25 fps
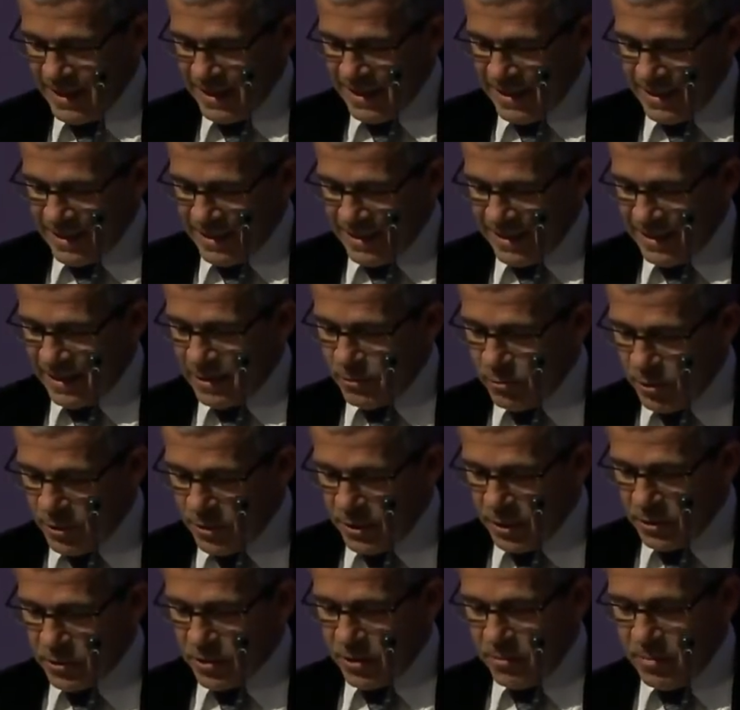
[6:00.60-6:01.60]
I will
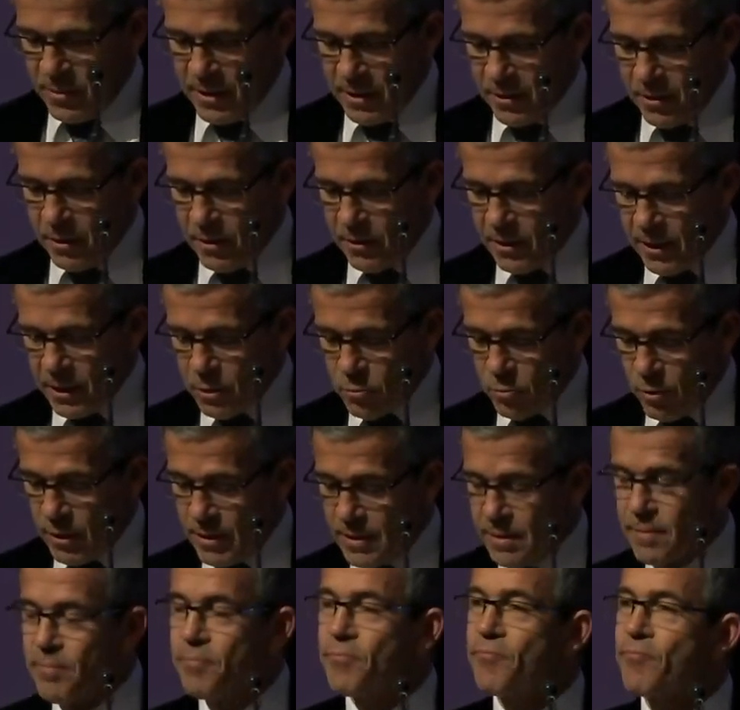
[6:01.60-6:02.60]
not comment on that
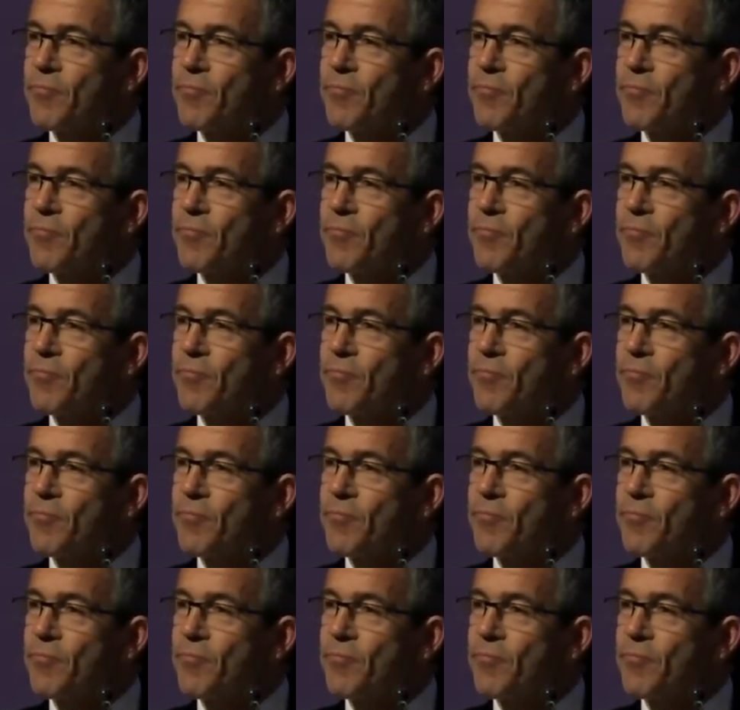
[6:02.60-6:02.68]
one.